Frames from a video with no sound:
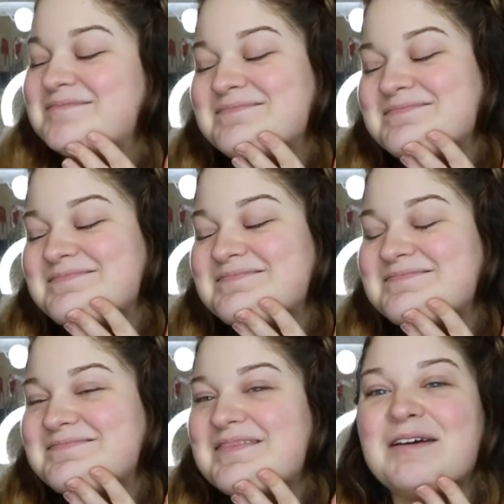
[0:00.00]

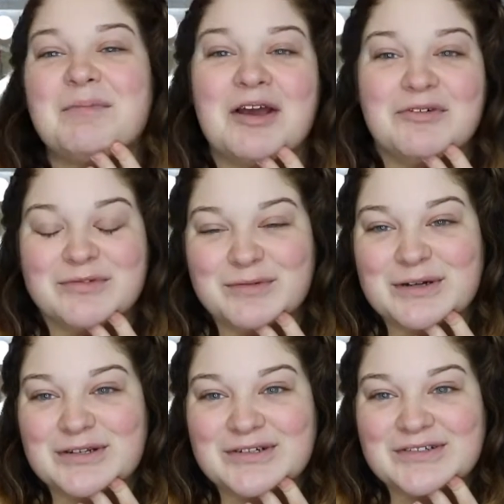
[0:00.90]
I'm not good with
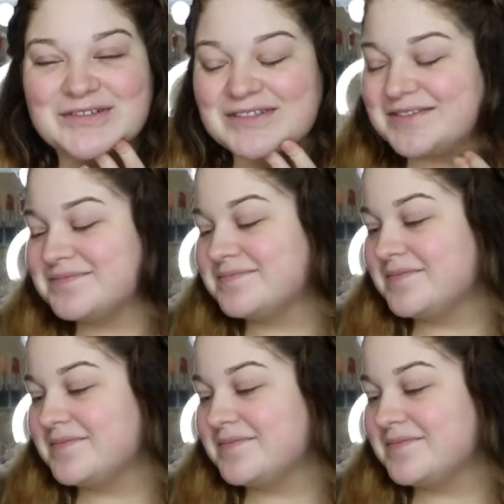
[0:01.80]
words.